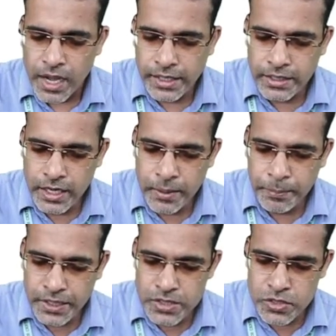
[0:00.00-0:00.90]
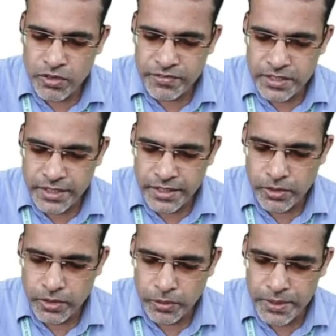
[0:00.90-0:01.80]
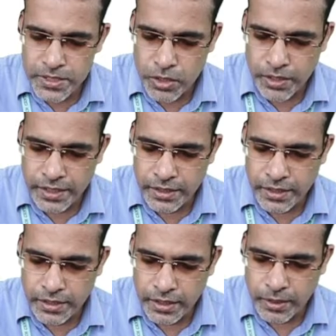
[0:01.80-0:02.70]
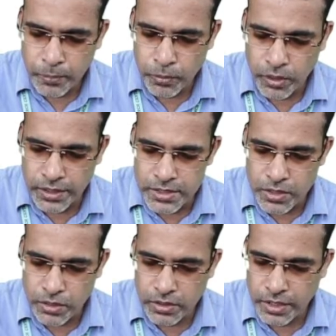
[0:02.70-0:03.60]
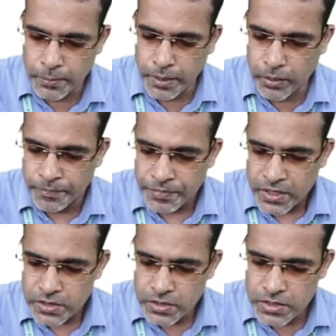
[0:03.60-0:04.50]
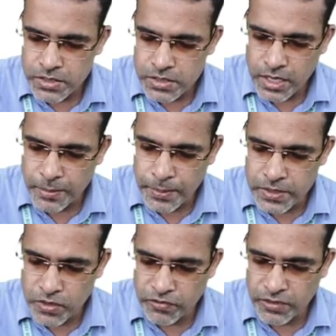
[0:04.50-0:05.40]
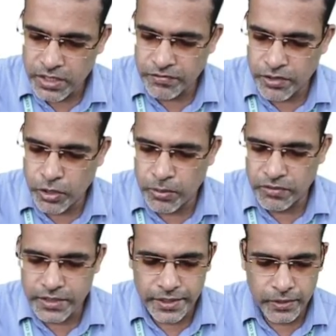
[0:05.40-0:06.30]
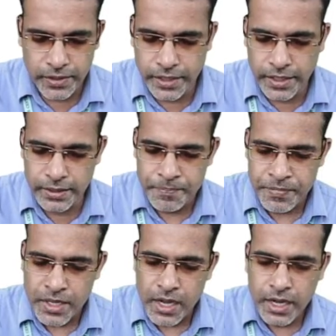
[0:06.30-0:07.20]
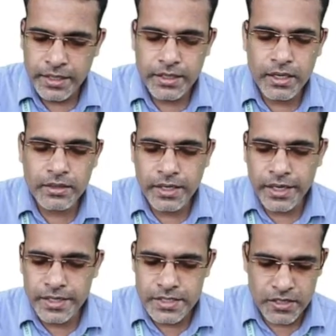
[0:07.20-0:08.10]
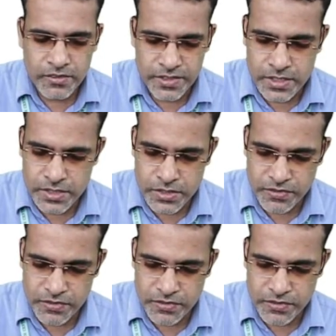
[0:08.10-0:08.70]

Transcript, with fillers: And the apex of the thyroid lobe is located upwards or above. So this is the apex of left lobe of thyroid gland. And there are three surfaces.